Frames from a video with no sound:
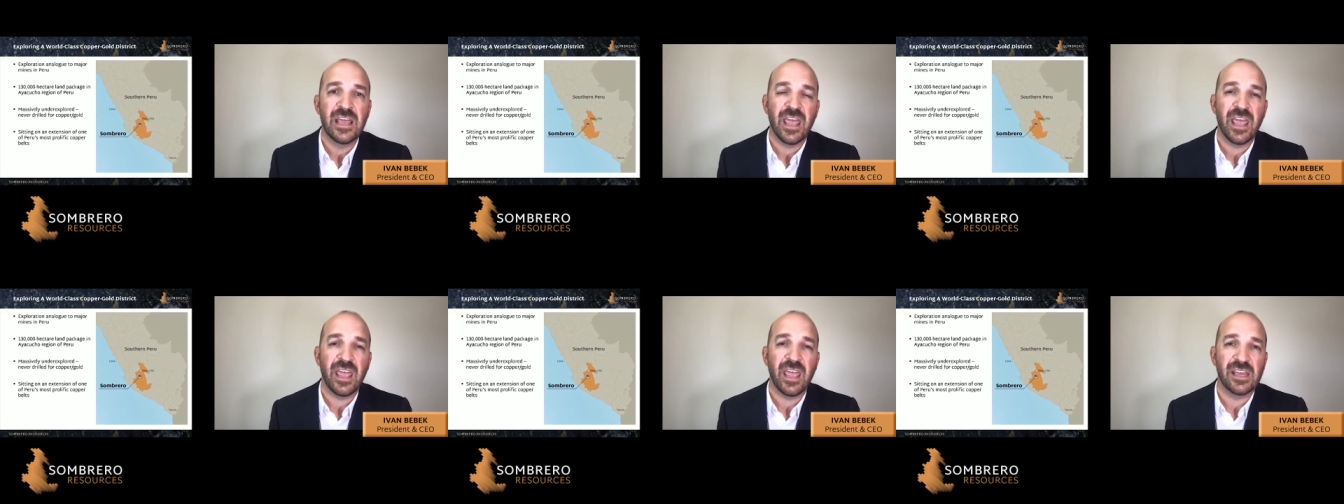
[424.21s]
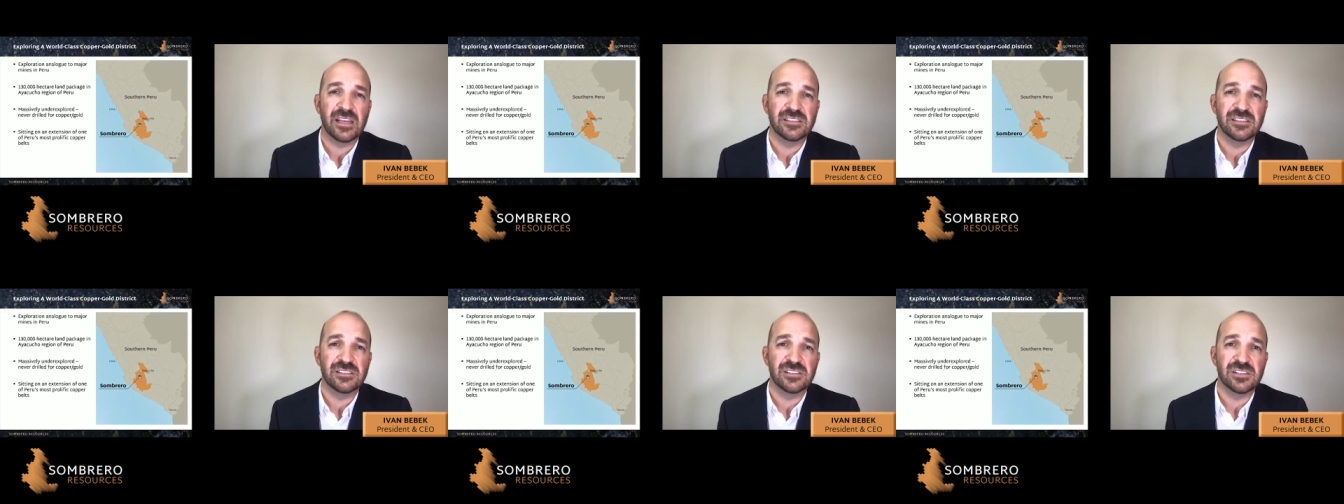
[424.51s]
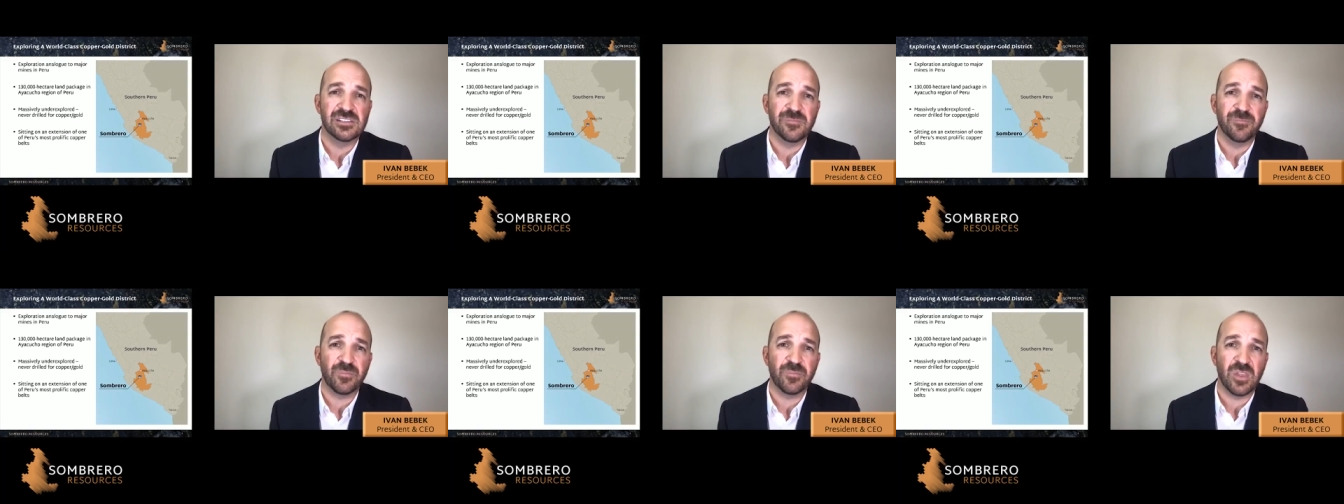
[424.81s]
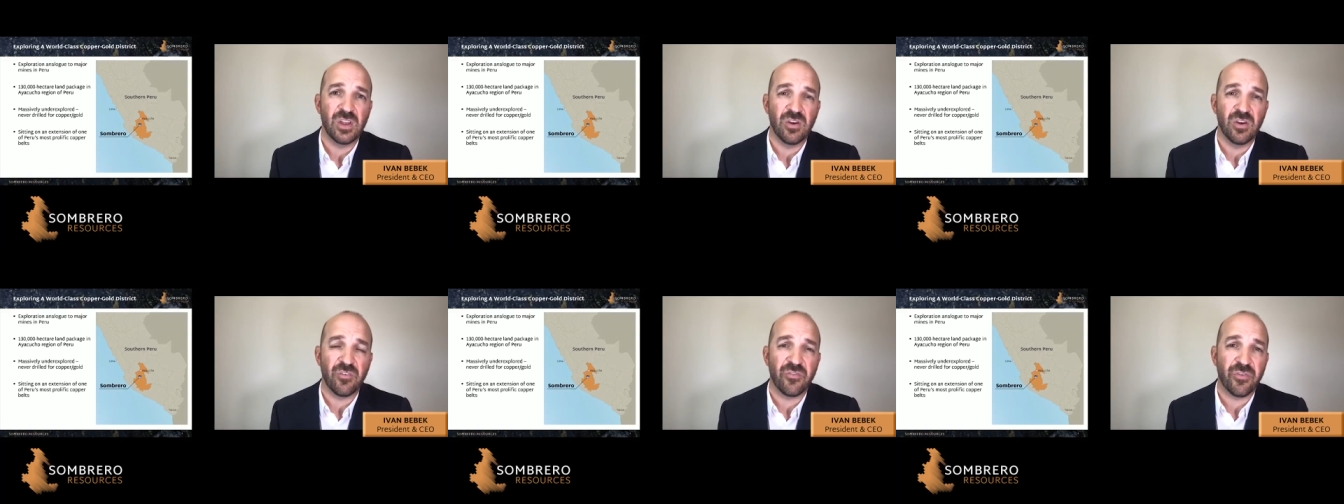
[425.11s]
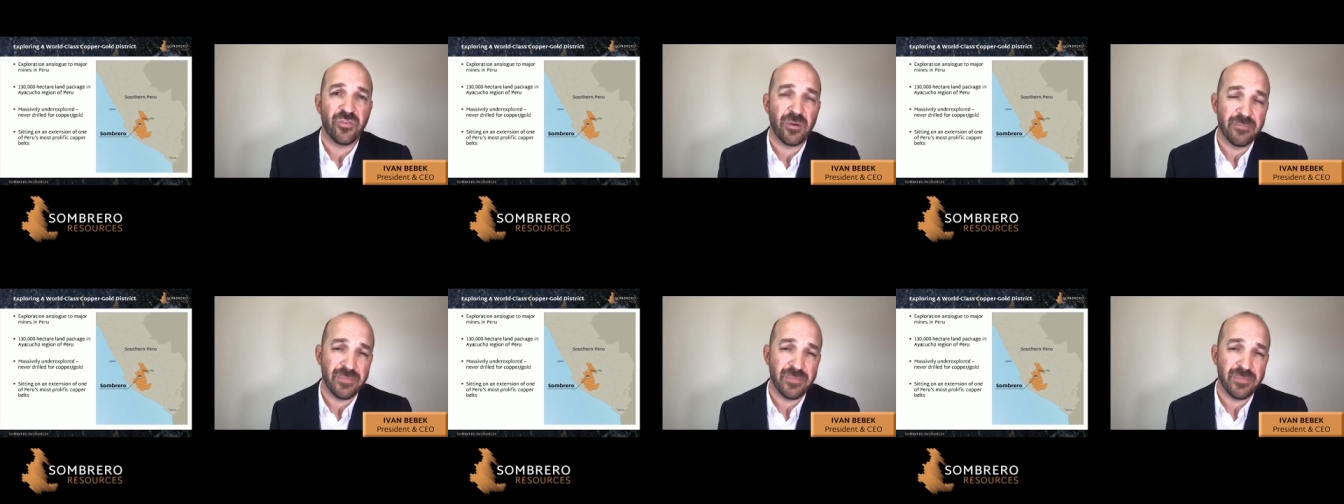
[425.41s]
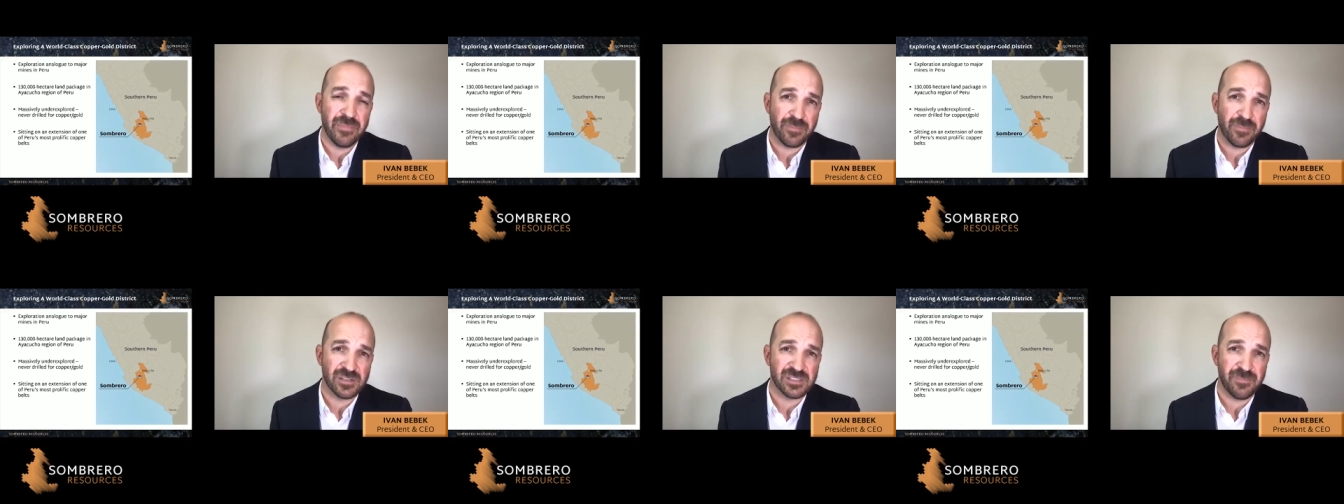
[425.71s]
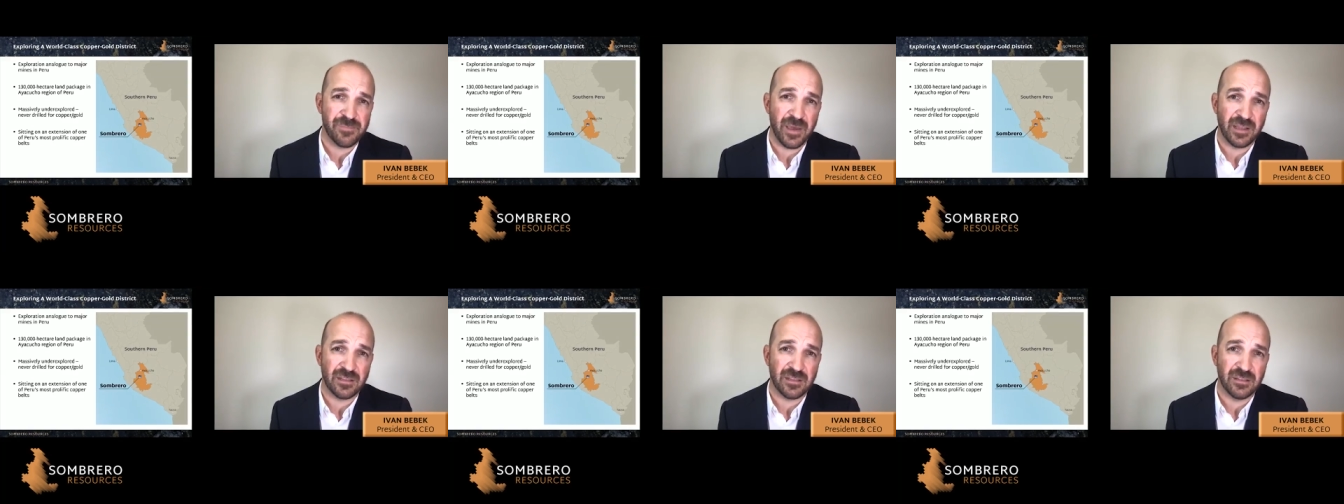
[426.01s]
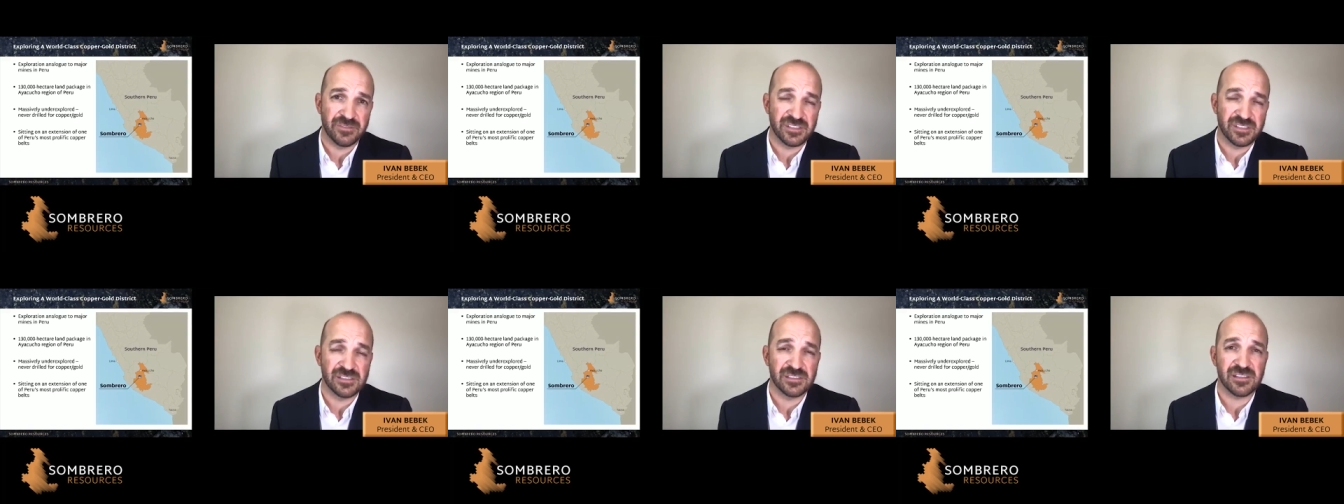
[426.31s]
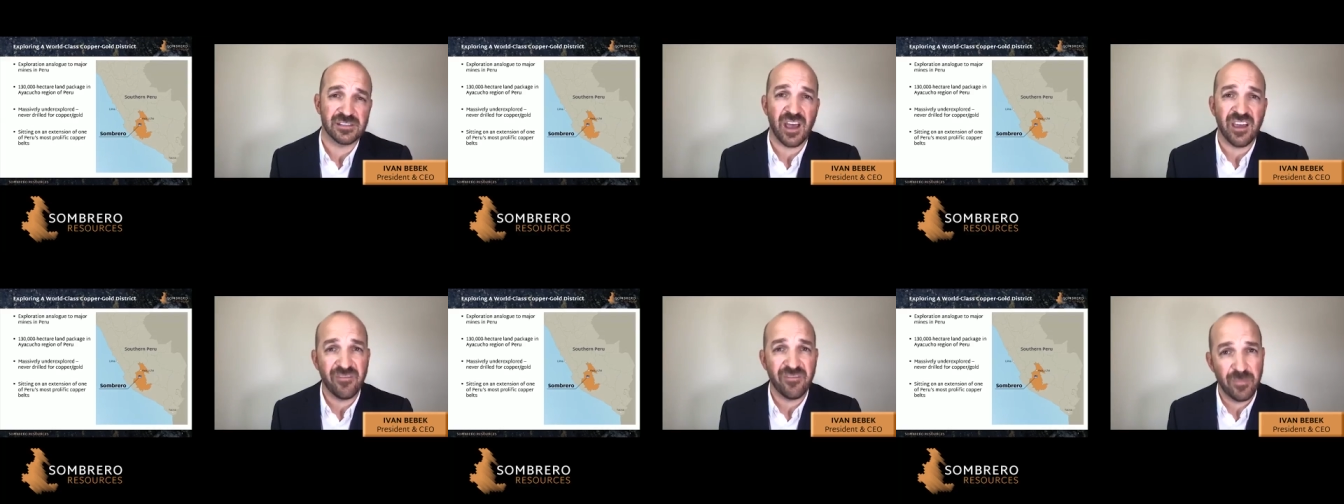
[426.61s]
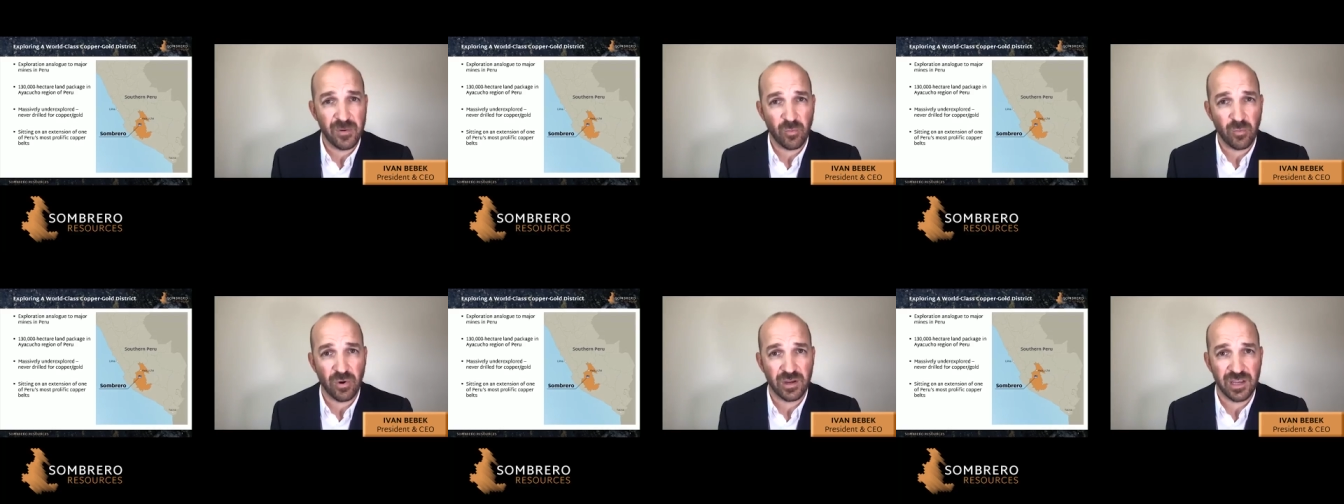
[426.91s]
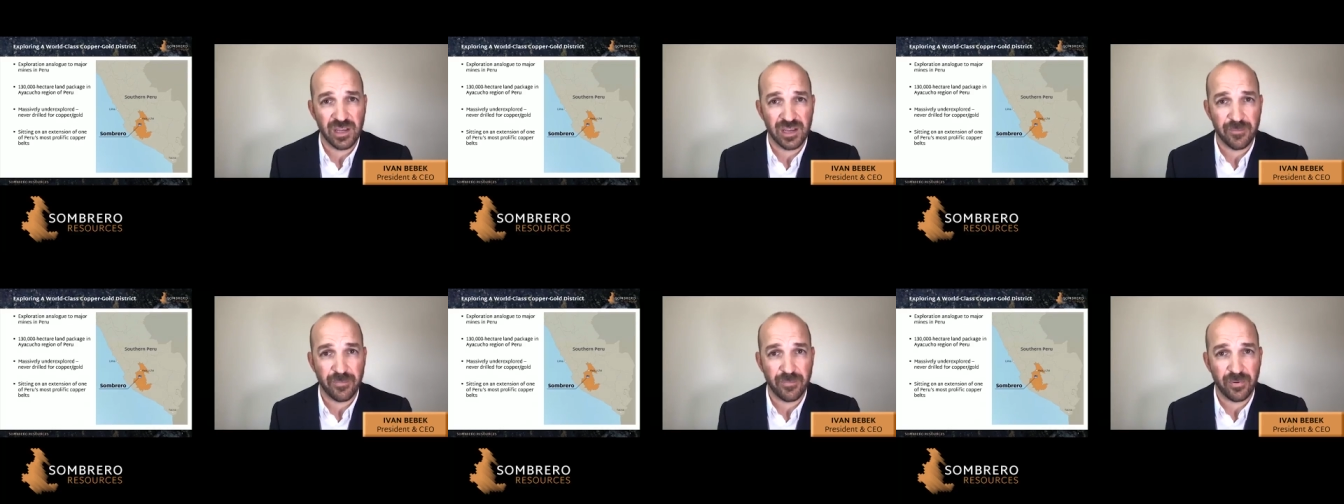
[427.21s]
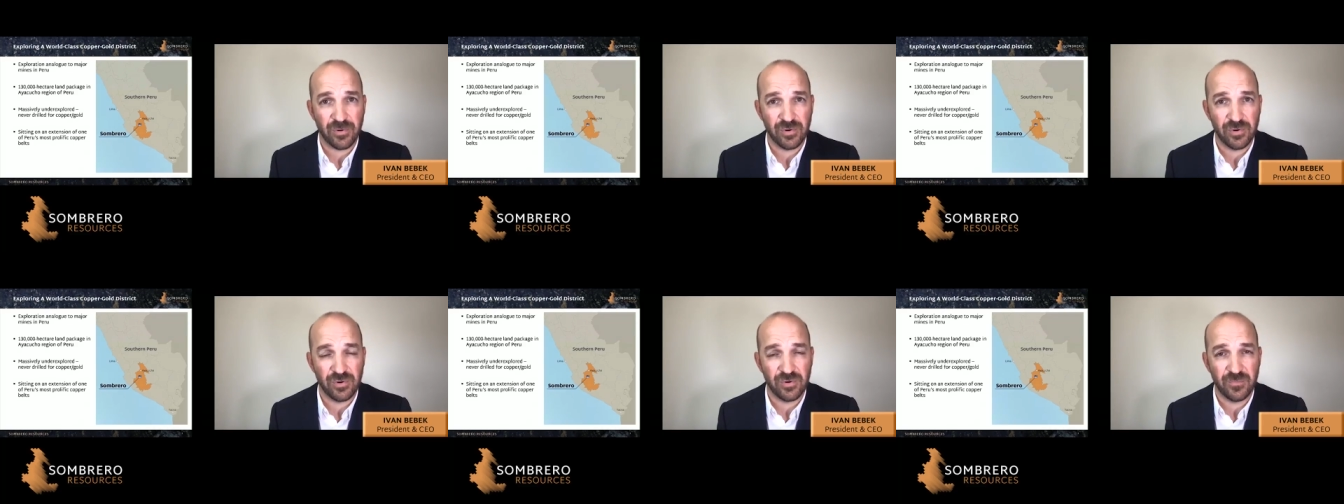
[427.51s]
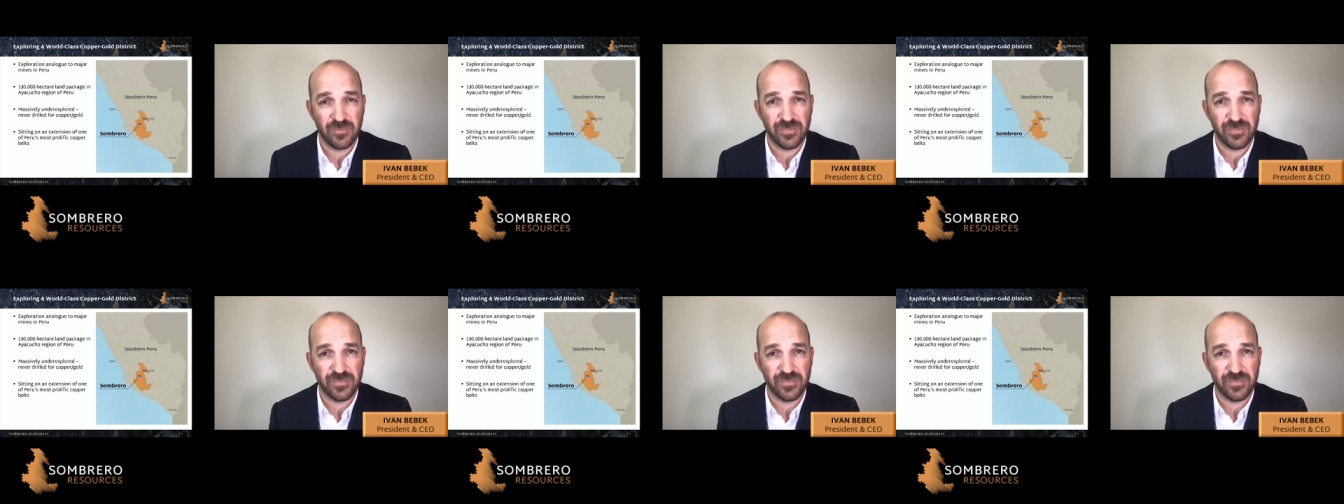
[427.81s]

And you know, from that perspective, since I've been working in Peru,